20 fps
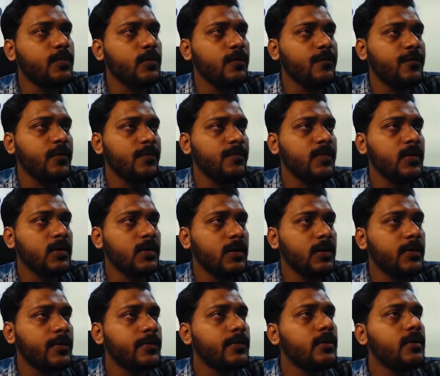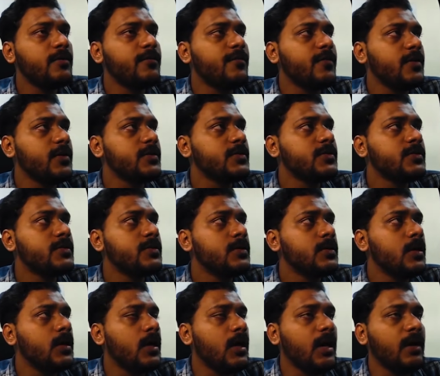Pro from the controller first
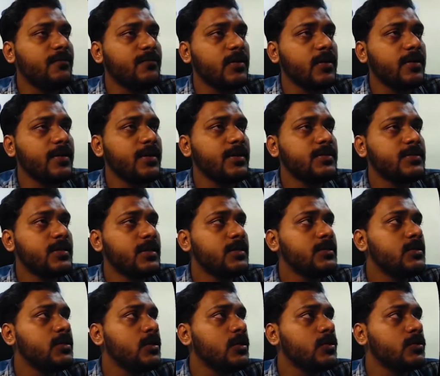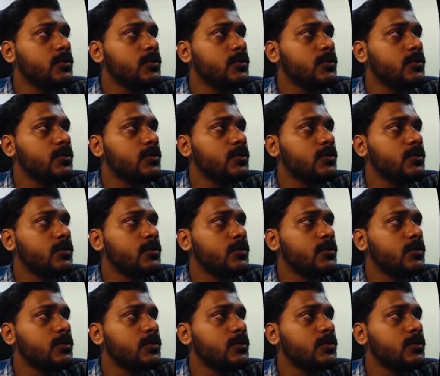after reset.